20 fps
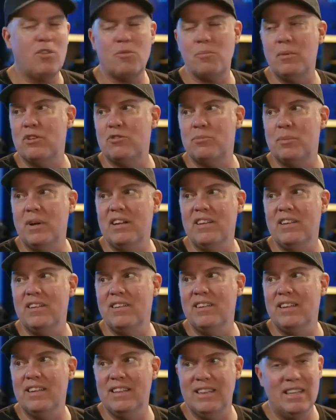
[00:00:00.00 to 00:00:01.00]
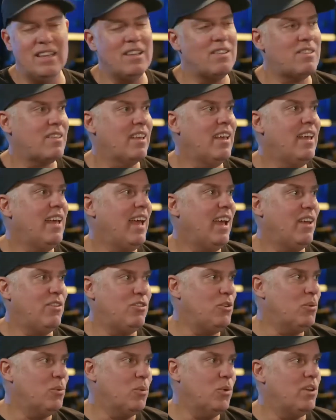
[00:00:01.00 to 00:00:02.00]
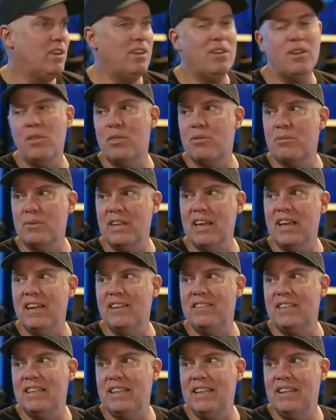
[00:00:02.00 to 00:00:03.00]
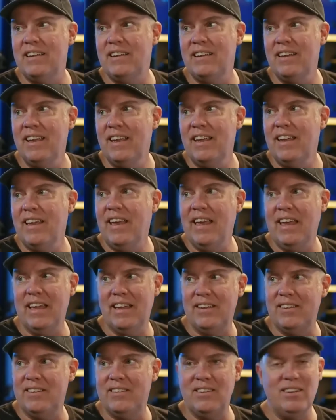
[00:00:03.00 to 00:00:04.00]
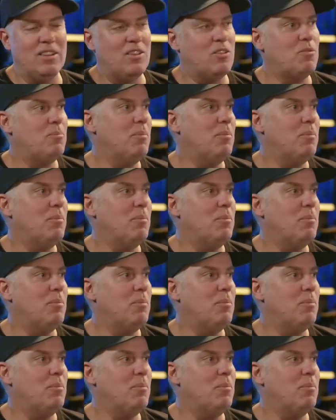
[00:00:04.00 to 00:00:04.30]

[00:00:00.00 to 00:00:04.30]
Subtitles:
as much money in this as you would in a 318, and it's